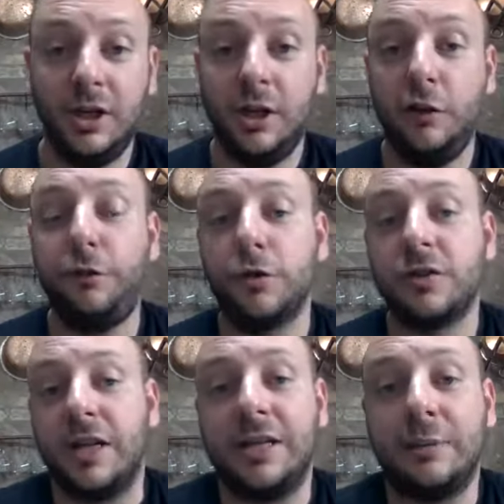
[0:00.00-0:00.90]
If you're
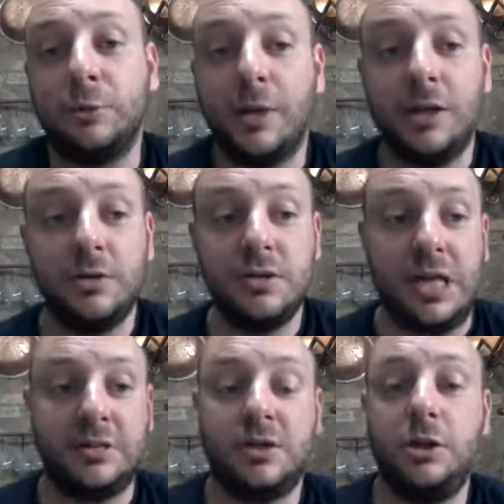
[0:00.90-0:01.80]
signed up to my
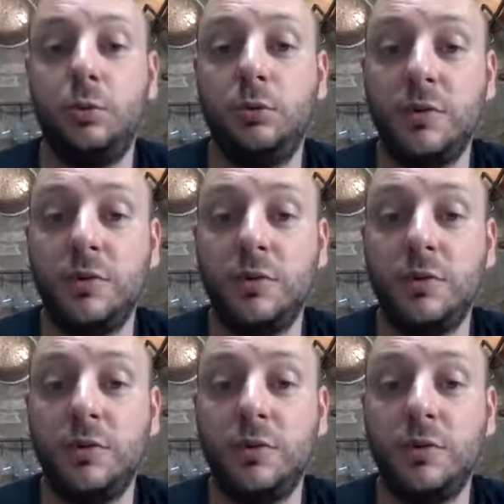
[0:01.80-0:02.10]
newsletter, you will